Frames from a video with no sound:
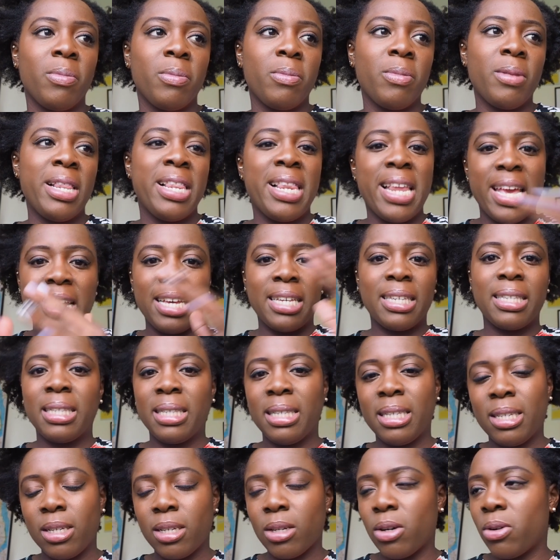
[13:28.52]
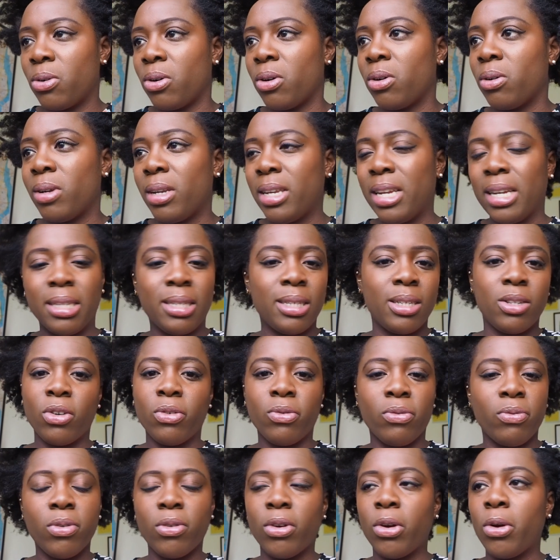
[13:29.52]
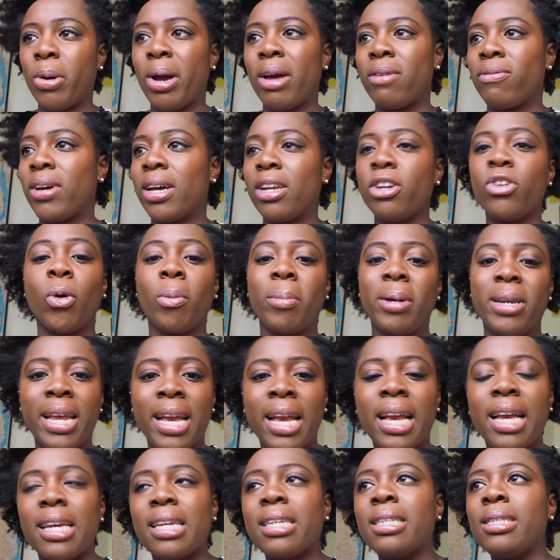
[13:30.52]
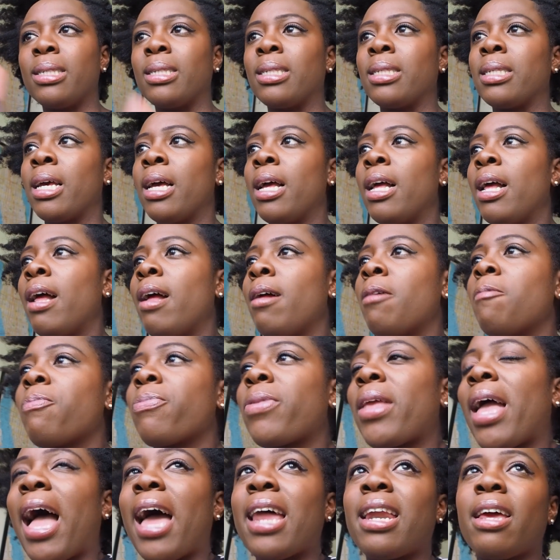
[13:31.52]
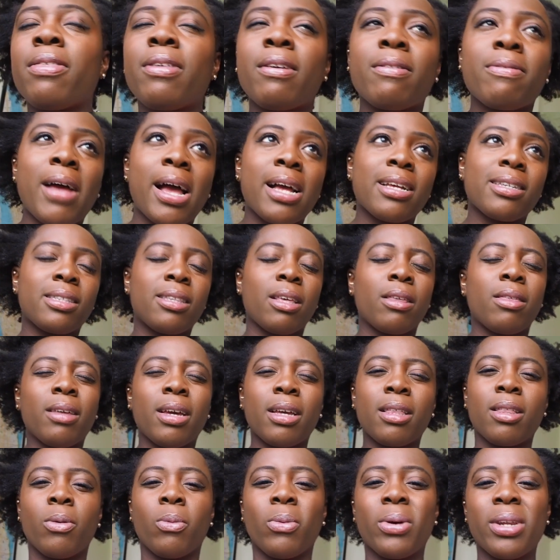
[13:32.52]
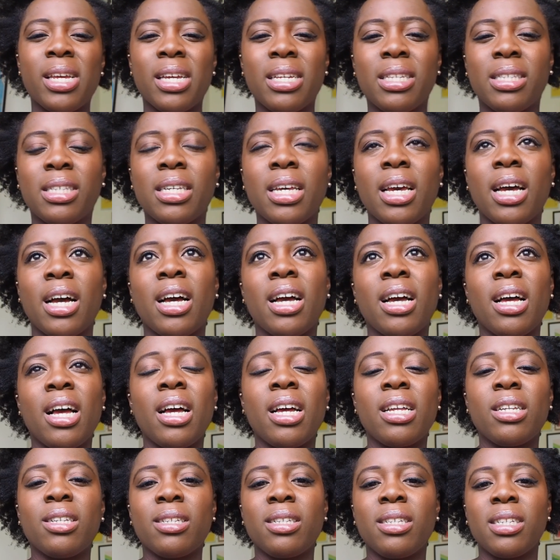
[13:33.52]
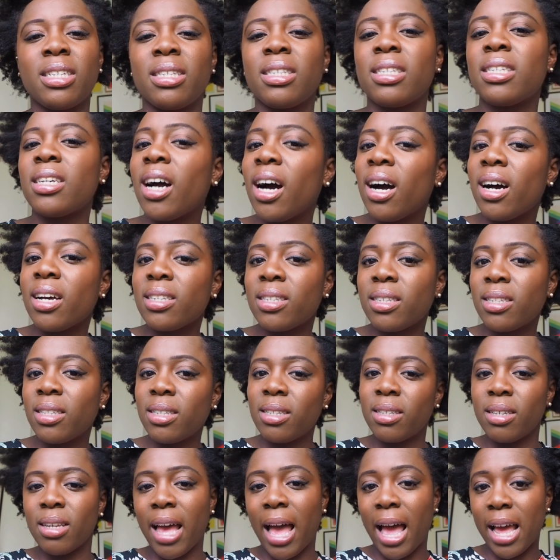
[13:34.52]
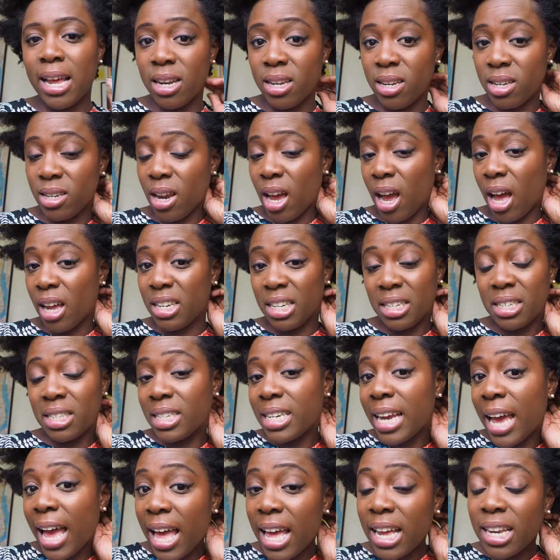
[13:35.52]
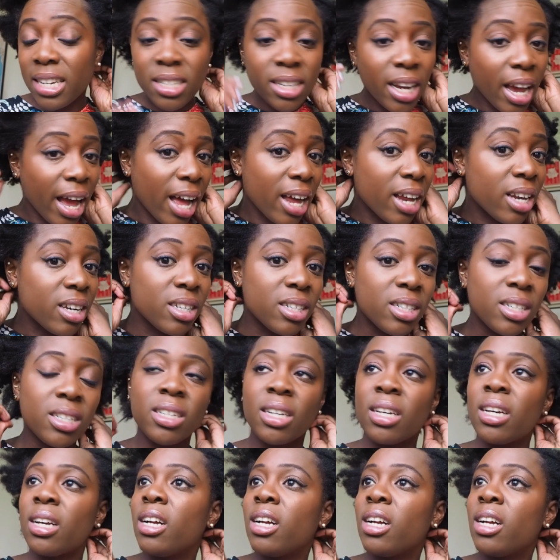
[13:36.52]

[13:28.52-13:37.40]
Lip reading: list or list of whoever, nominees. And I think that's the thing that we need to discuss and understand and,